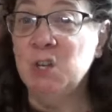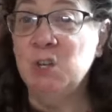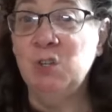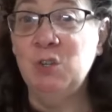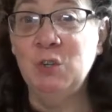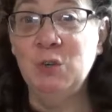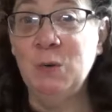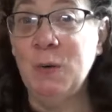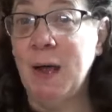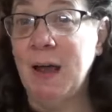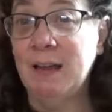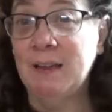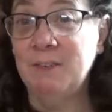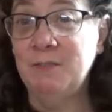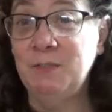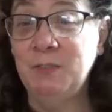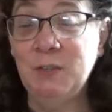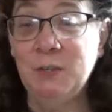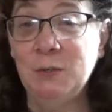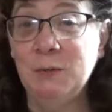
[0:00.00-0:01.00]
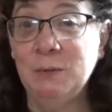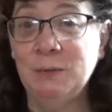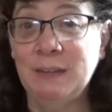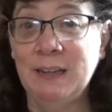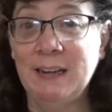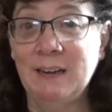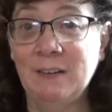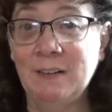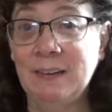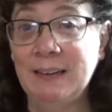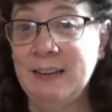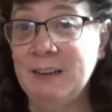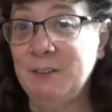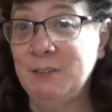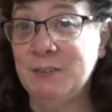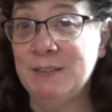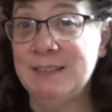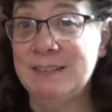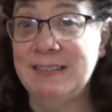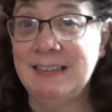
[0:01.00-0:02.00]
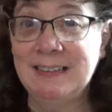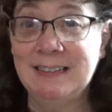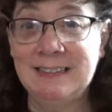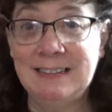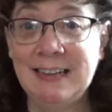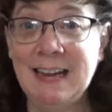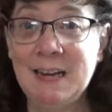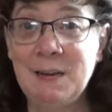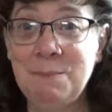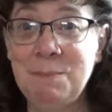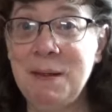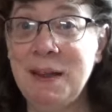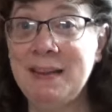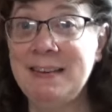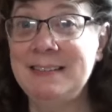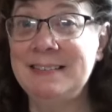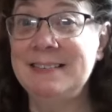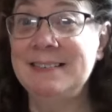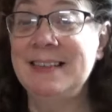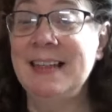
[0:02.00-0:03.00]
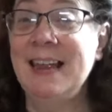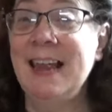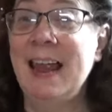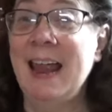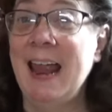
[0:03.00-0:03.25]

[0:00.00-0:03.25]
do a few little interesting tidbits,